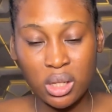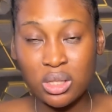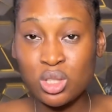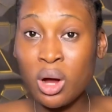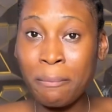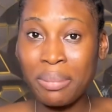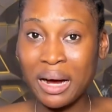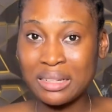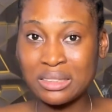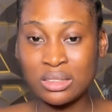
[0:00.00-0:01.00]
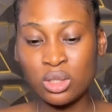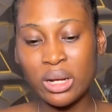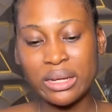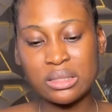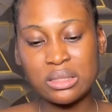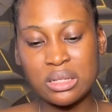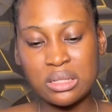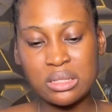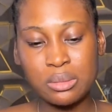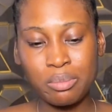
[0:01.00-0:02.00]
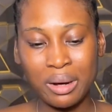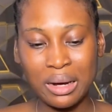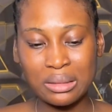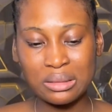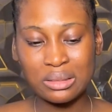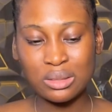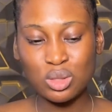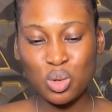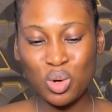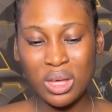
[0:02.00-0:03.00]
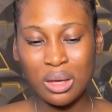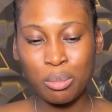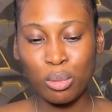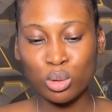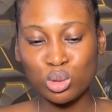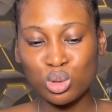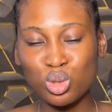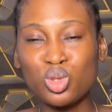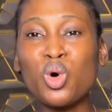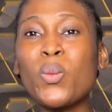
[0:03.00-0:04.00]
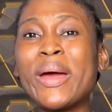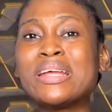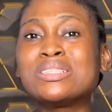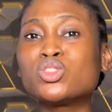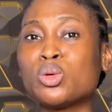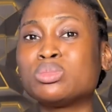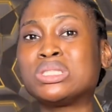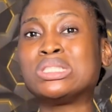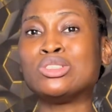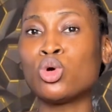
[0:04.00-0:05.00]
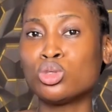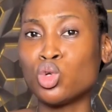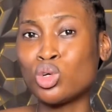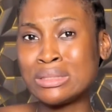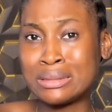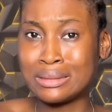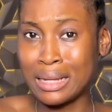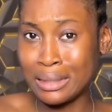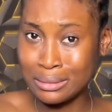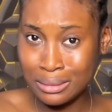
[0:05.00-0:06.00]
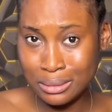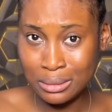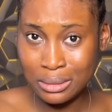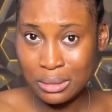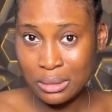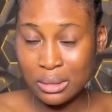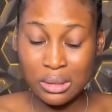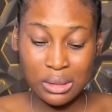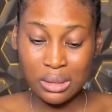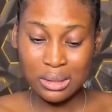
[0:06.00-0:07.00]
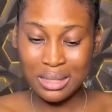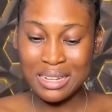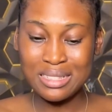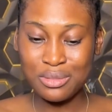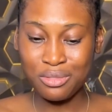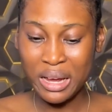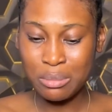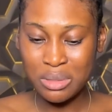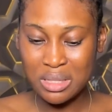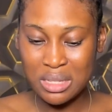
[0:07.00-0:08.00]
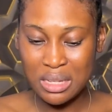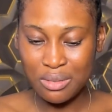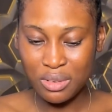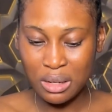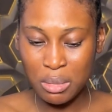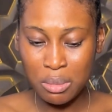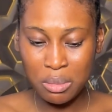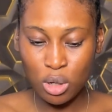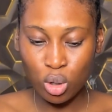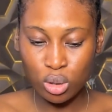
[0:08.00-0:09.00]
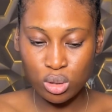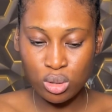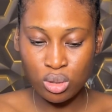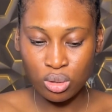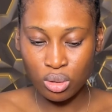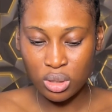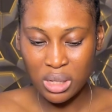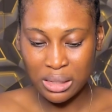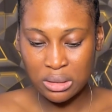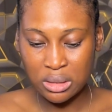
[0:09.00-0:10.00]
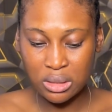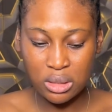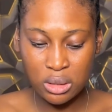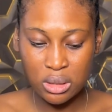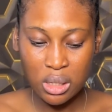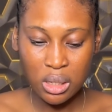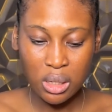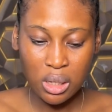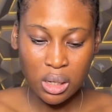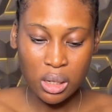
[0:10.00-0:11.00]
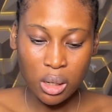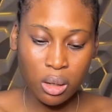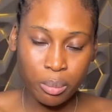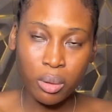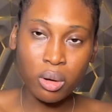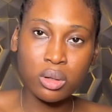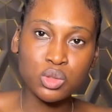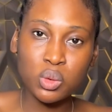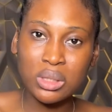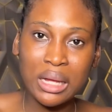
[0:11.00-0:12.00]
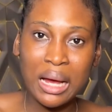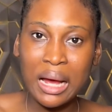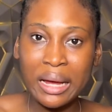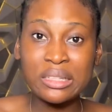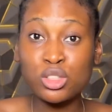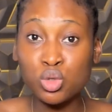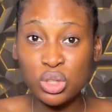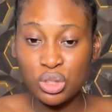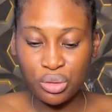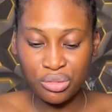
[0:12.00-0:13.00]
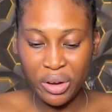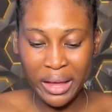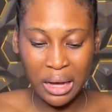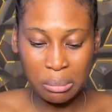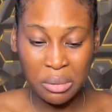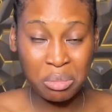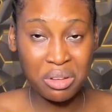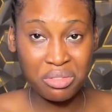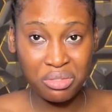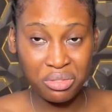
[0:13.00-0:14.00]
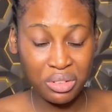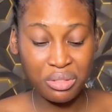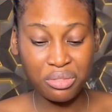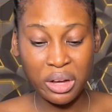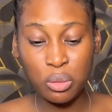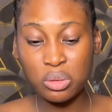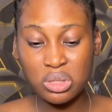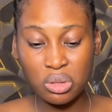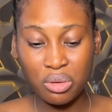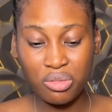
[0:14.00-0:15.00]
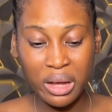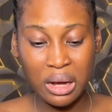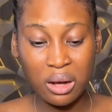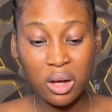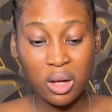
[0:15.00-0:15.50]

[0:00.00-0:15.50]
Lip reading: It's not bad. It's not like it tastes bad. It's okay, but you know when something is not done inside? That's the vibe it's giving. Maybe because, you know, is this pour hot water, I didn't cook it on fire. Maybe if I cooked it on fire,